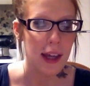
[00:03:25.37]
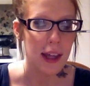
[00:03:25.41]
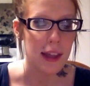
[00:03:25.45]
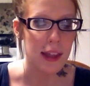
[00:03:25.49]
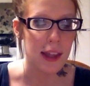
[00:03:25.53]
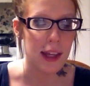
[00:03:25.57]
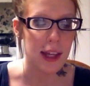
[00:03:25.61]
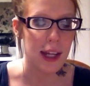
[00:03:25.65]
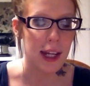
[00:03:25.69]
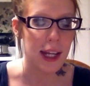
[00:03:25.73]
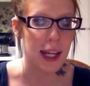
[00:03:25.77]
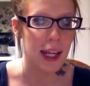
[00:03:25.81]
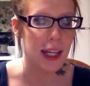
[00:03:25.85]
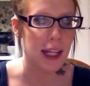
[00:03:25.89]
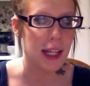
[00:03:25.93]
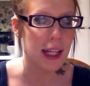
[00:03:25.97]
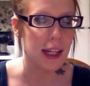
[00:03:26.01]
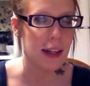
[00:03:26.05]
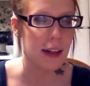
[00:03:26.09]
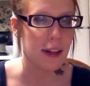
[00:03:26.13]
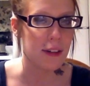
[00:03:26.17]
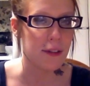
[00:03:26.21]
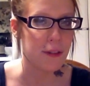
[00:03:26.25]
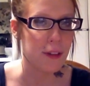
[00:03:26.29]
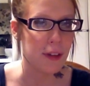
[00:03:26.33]
that he
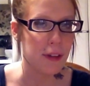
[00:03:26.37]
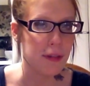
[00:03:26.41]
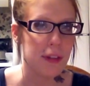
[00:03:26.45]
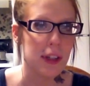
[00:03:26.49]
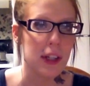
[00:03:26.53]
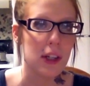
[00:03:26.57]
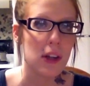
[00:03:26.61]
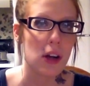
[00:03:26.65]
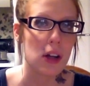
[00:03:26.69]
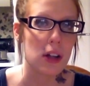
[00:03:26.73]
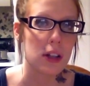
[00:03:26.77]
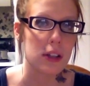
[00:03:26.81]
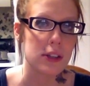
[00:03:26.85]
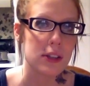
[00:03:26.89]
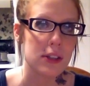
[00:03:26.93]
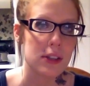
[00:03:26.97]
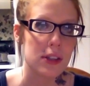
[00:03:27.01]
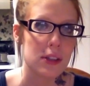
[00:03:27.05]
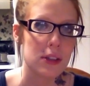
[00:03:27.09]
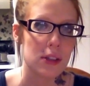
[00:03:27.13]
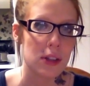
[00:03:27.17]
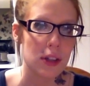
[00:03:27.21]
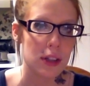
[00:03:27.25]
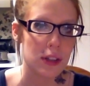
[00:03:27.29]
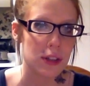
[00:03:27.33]
needed $50 to
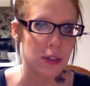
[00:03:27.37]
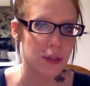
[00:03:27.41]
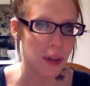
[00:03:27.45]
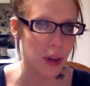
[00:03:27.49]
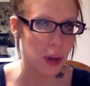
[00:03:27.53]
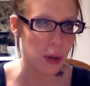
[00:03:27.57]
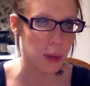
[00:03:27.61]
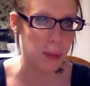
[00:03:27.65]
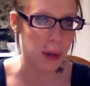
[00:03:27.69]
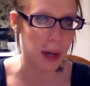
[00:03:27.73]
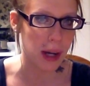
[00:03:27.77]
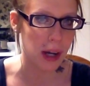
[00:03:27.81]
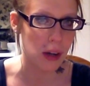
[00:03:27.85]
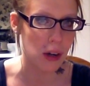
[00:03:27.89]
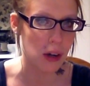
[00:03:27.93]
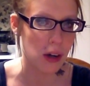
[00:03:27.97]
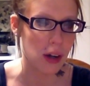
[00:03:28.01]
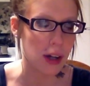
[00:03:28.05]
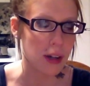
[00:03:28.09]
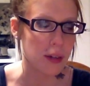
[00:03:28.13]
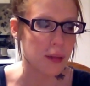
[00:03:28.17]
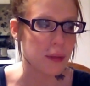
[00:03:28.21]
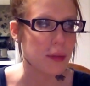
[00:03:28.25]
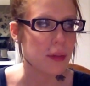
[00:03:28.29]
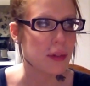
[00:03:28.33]
turn his phone back
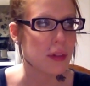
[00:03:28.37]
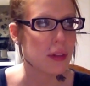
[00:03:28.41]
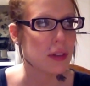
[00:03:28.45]
on.